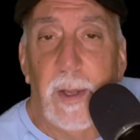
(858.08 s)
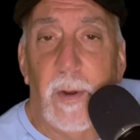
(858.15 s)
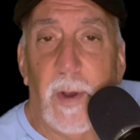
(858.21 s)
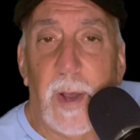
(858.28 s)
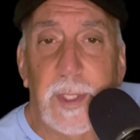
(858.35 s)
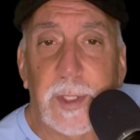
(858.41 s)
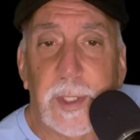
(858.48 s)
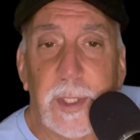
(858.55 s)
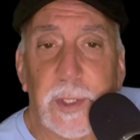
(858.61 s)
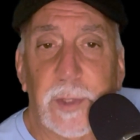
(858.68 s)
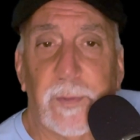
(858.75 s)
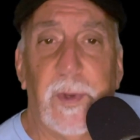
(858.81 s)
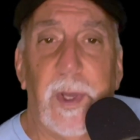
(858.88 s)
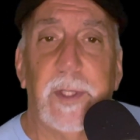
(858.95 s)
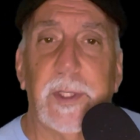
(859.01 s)
I
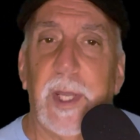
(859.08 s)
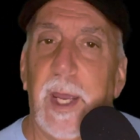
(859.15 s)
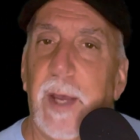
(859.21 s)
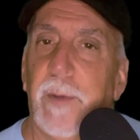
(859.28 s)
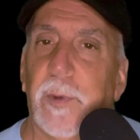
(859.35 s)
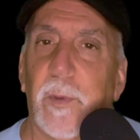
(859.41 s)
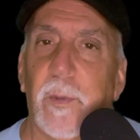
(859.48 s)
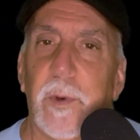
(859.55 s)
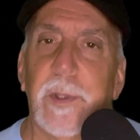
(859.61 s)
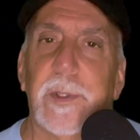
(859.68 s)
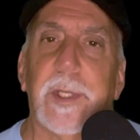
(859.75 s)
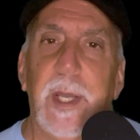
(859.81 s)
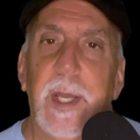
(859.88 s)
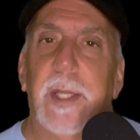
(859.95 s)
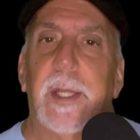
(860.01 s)
just felt
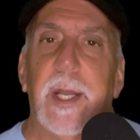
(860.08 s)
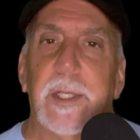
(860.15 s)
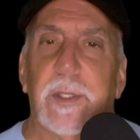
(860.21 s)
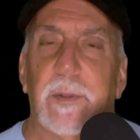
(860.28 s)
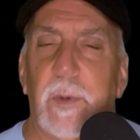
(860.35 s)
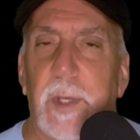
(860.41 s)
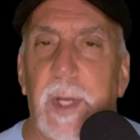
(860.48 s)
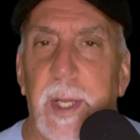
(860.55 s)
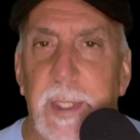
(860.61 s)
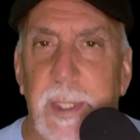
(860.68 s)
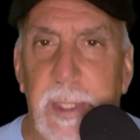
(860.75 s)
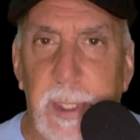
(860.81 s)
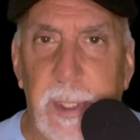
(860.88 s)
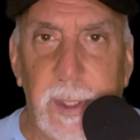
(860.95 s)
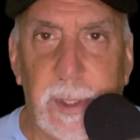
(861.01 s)
afterwards that's what I
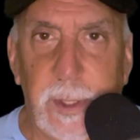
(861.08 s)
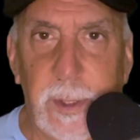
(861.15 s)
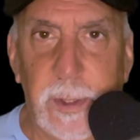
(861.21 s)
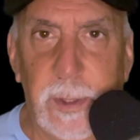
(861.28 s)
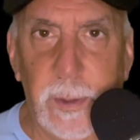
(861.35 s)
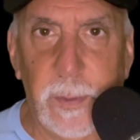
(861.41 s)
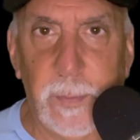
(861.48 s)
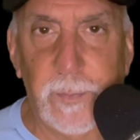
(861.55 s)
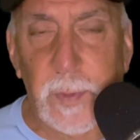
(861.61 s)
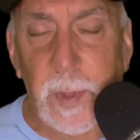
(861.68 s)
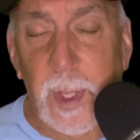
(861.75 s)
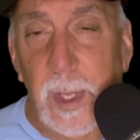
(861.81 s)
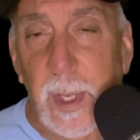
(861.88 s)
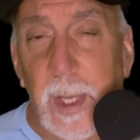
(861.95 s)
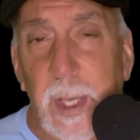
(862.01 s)
needed to do.
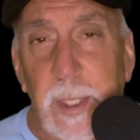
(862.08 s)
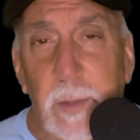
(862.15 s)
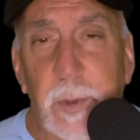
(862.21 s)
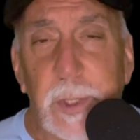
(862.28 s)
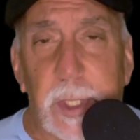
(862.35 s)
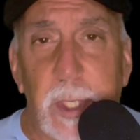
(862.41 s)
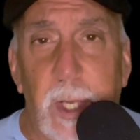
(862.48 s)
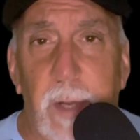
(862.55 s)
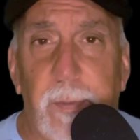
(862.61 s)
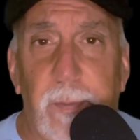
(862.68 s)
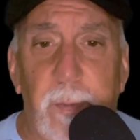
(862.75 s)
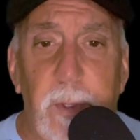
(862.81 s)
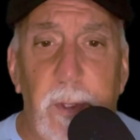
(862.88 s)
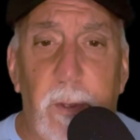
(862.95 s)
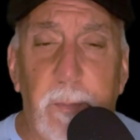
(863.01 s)
And it was tough,
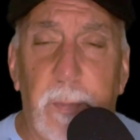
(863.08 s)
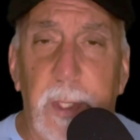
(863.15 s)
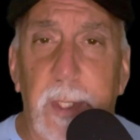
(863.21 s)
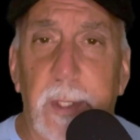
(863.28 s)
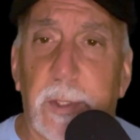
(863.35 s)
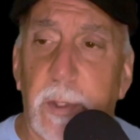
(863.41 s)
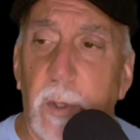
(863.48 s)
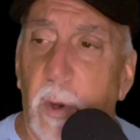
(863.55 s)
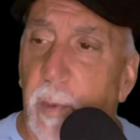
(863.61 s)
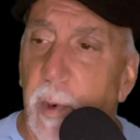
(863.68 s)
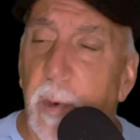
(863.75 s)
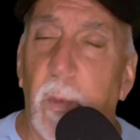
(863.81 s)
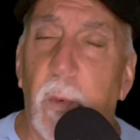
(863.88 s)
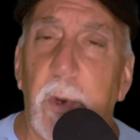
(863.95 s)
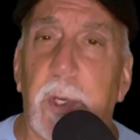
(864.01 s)
being
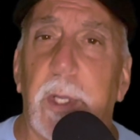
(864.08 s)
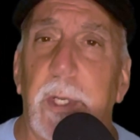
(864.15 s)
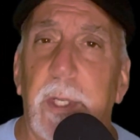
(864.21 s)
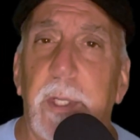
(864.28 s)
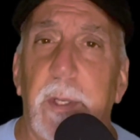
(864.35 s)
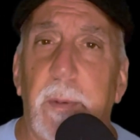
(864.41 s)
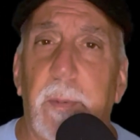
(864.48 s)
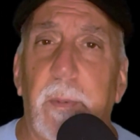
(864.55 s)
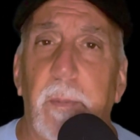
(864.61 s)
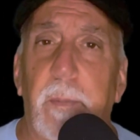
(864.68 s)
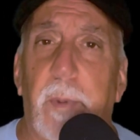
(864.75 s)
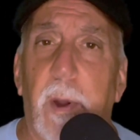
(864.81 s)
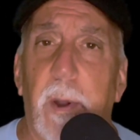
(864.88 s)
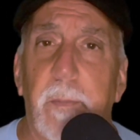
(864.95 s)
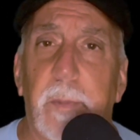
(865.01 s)
sober and working in the
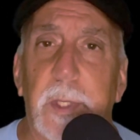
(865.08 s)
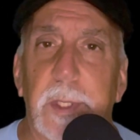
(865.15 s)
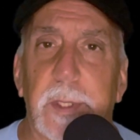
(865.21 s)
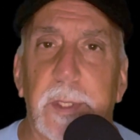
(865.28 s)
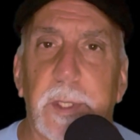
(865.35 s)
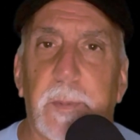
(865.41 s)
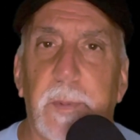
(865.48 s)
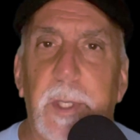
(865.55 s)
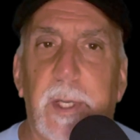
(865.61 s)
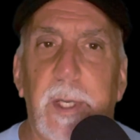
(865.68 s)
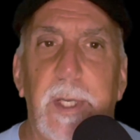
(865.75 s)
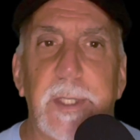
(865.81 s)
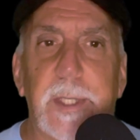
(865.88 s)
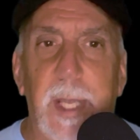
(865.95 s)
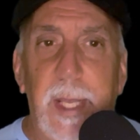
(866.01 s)
bar business
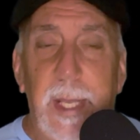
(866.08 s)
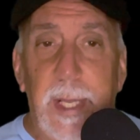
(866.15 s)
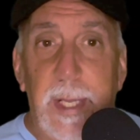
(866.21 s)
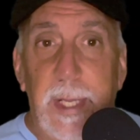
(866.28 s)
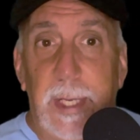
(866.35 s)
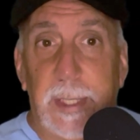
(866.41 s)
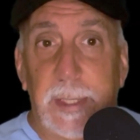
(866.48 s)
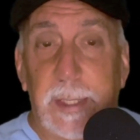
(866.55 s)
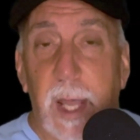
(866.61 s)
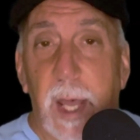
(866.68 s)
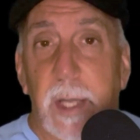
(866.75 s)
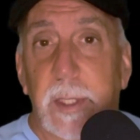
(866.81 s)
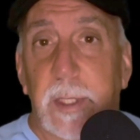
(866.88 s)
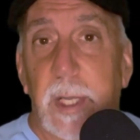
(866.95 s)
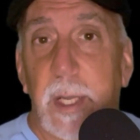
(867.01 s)
because a
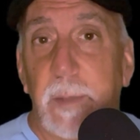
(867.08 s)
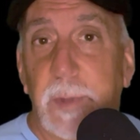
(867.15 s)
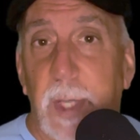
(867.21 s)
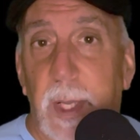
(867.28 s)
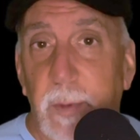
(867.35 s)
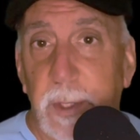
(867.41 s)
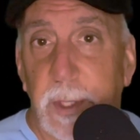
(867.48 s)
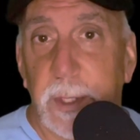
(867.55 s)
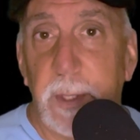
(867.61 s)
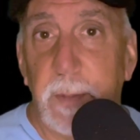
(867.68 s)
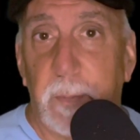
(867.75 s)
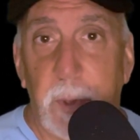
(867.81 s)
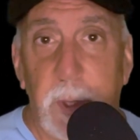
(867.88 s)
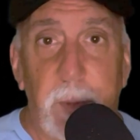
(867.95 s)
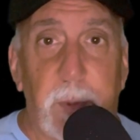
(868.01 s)
lot of times I would see
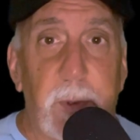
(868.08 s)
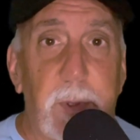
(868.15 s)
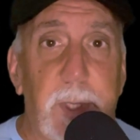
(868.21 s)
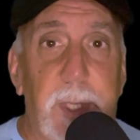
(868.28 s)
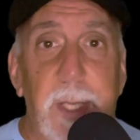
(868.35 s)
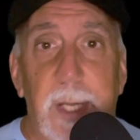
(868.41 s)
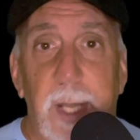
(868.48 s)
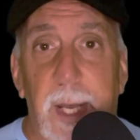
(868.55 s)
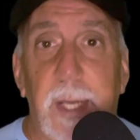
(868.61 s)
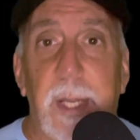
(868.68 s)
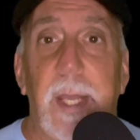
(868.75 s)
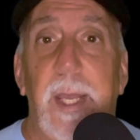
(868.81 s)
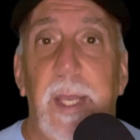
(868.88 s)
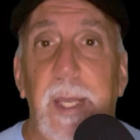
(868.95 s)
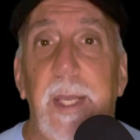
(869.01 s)
people get out
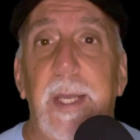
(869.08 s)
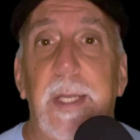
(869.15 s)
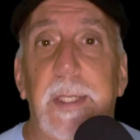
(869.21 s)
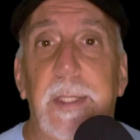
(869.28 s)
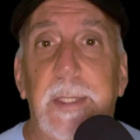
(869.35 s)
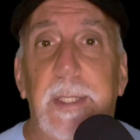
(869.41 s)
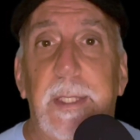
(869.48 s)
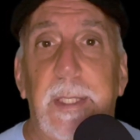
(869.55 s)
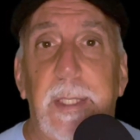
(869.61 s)
of hand,